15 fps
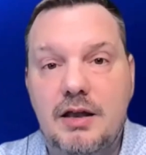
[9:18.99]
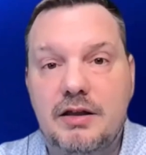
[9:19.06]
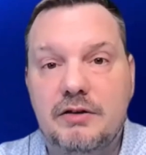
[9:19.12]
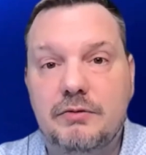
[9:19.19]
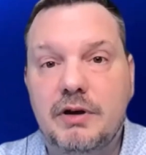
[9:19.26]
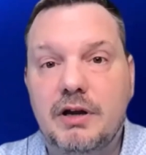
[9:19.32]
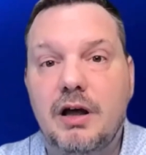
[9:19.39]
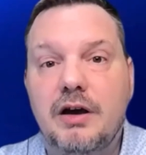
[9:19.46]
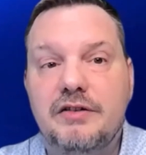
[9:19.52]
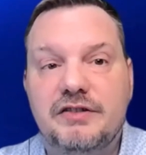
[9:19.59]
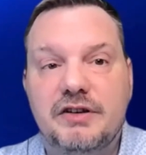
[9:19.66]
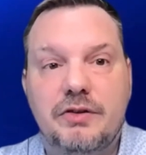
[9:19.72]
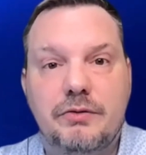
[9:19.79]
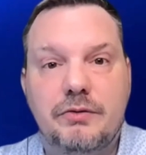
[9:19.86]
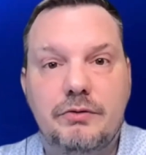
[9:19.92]
they realize
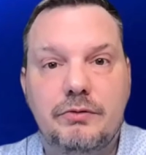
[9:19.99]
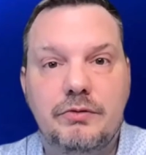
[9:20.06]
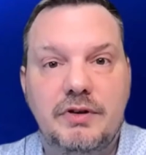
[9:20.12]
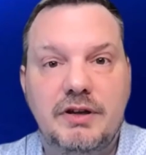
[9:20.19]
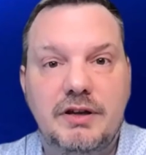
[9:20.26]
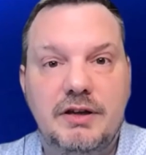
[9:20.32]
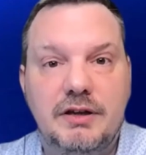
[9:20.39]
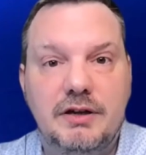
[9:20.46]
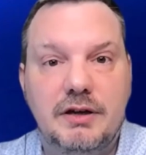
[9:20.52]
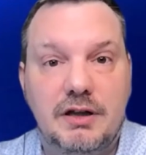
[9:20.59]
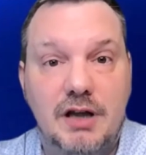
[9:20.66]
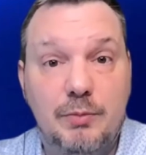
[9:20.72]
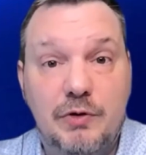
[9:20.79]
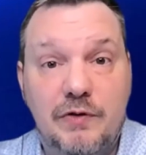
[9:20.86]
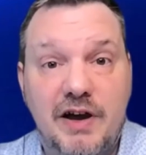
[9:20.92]
that through the
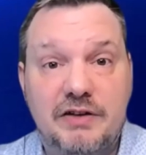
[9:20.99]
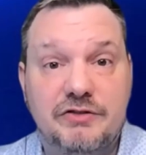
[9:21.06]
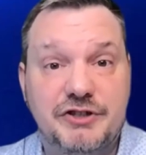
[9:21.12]
cloud provider